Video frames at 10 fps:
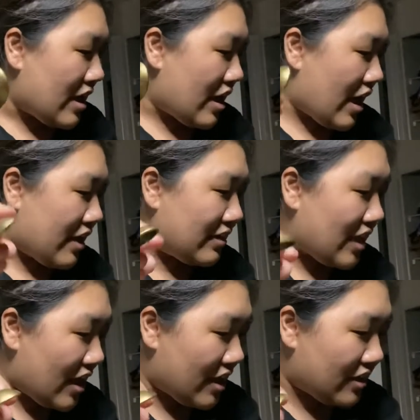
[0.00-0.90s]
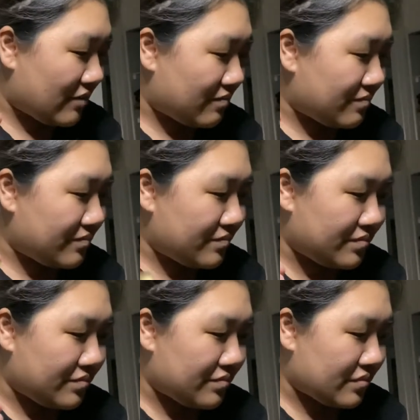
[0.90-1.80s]
And then
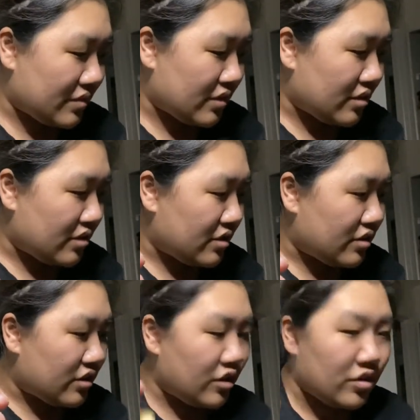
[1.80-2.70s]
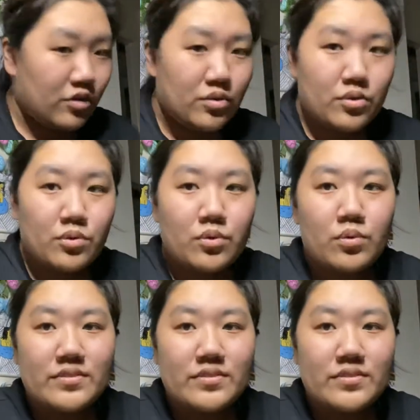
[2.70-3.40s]
you